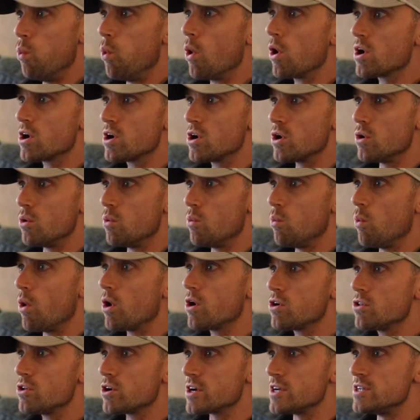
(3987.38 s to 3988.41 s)
What
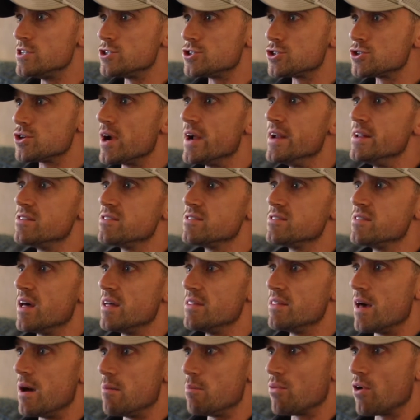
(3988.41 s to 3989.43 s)
are the constraints
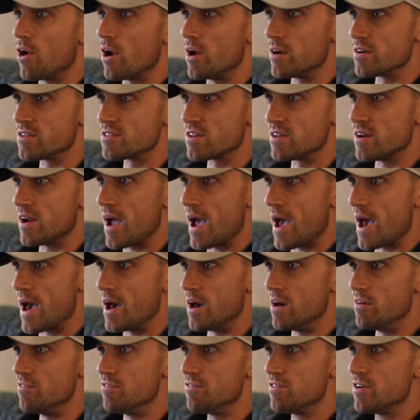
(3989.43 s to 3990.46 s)
that product's going to
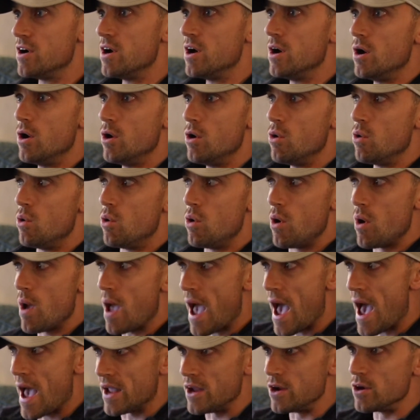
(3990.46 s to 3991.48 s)
have
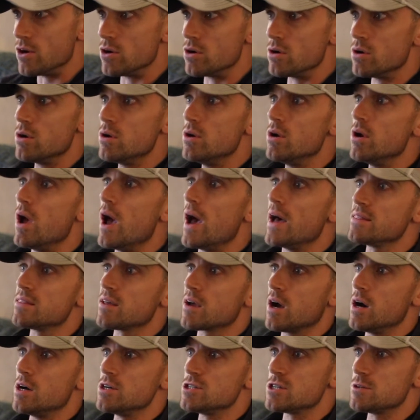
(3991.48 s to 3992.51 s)
at
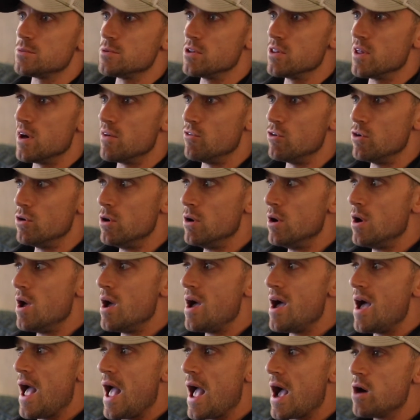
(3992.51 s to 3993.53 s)
the customer level?
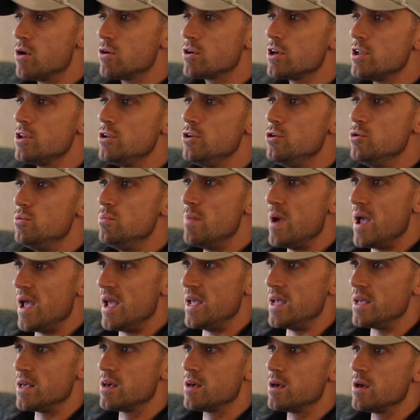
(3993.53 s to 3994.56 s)
How can you
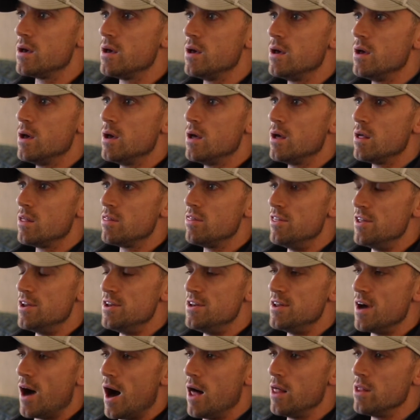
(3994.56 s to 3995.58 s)
make the
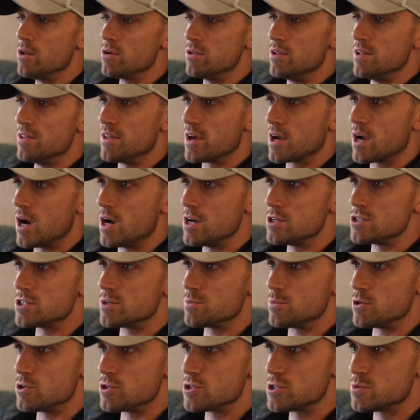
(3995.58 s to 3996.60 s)
dollar that the
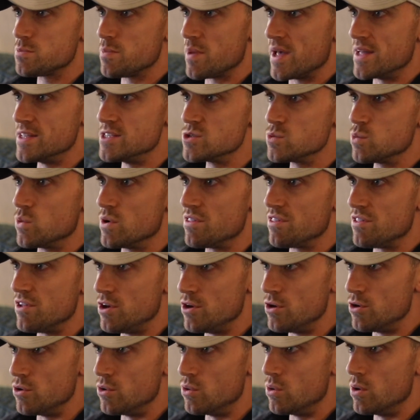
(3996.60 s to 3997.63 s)
customer spends with
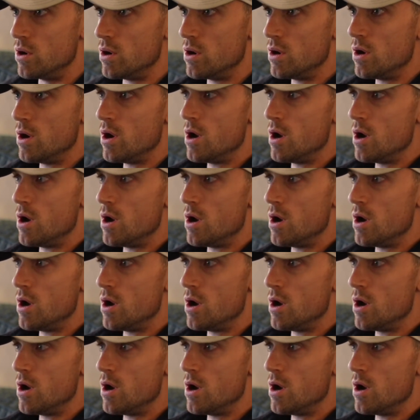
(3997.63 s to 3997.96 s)
you